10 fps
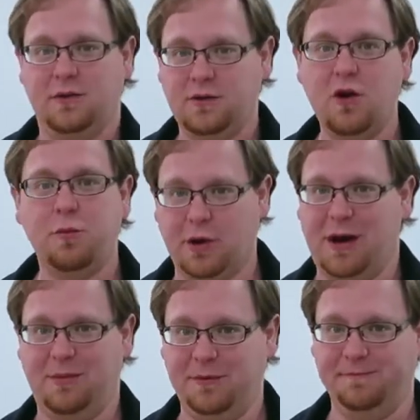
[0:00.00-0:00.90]
No
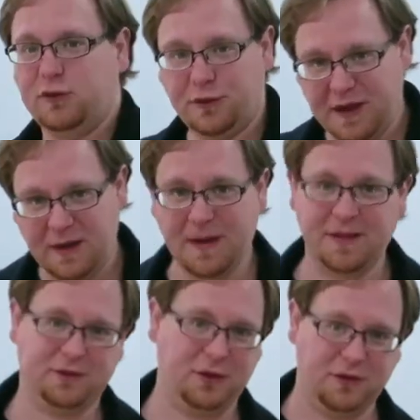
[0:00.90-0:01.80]
problem. So think about
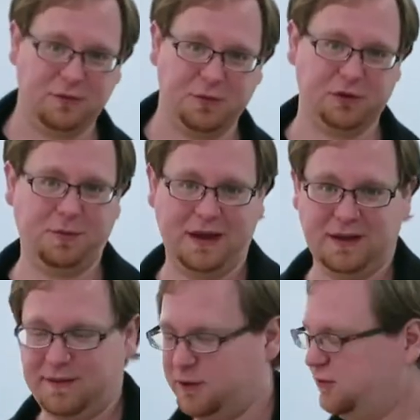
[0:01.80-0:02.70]
the student's
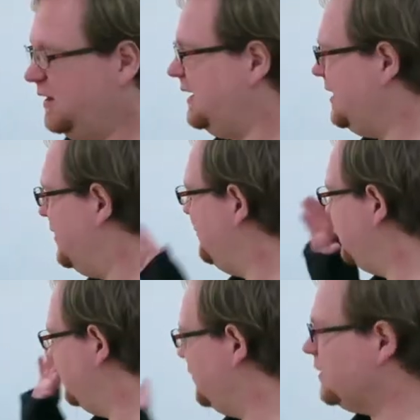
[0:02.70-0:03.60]
perspective. They're sitting here,
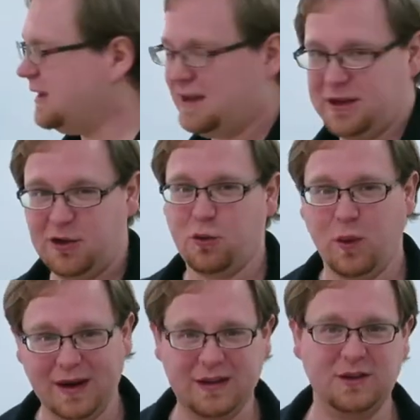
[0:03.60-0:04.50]
they're looking at you.
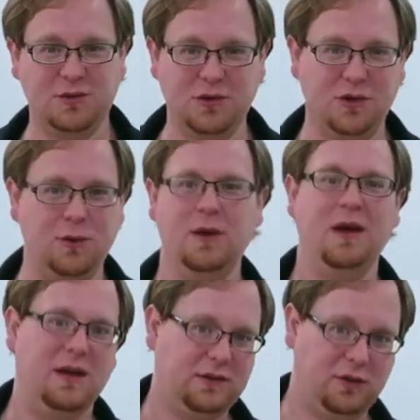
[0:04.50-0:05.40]
What can you do
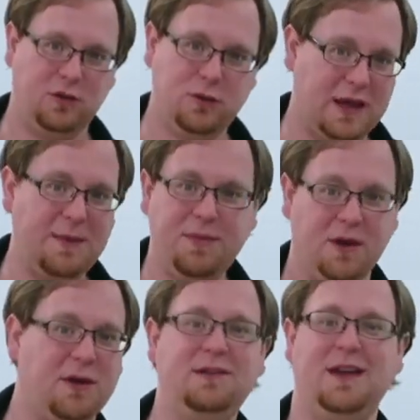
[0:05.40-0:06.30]
to keep
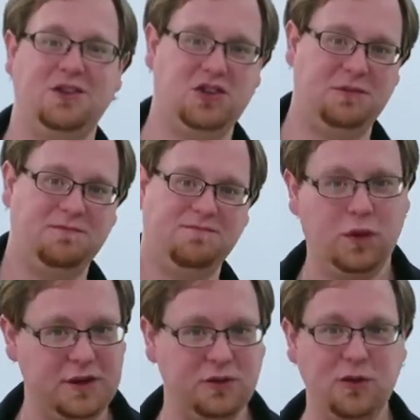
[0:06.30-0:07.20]
their attention?
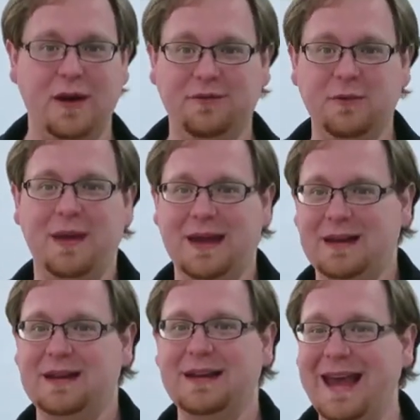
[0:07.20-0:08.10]
Well, you do have to make
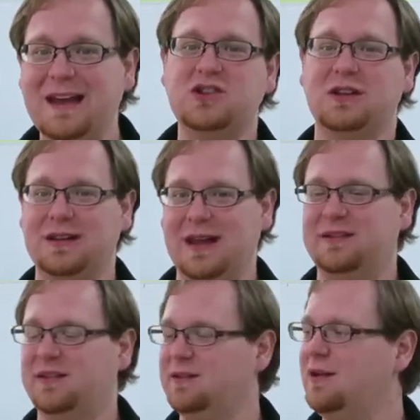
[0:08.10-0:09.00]
an engaging
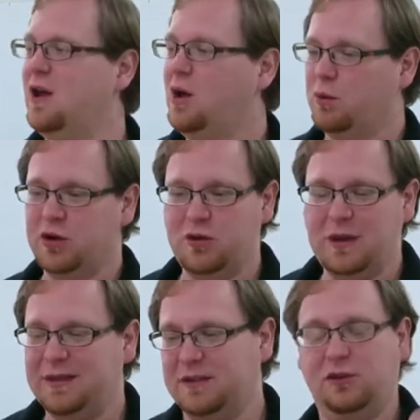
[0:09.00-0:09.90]
lesson where you
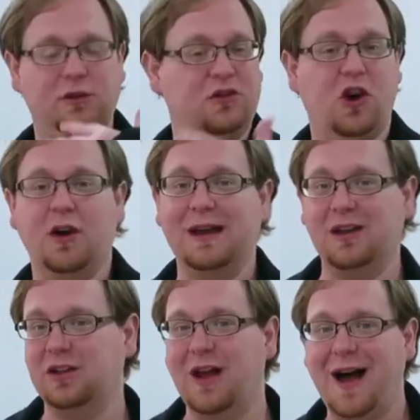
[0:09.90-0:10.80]
get the students
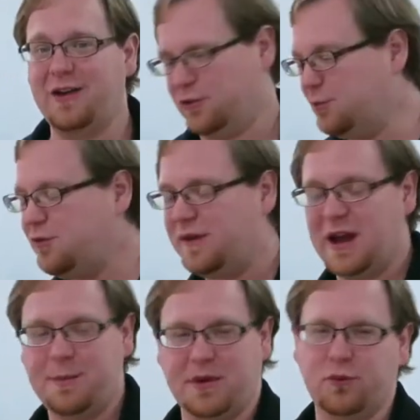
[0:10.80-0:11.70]
talking a lot or
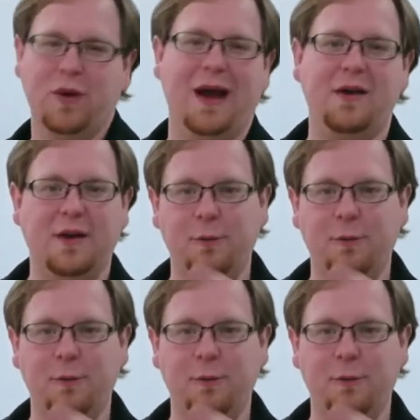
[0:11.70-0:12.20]
moving up and around.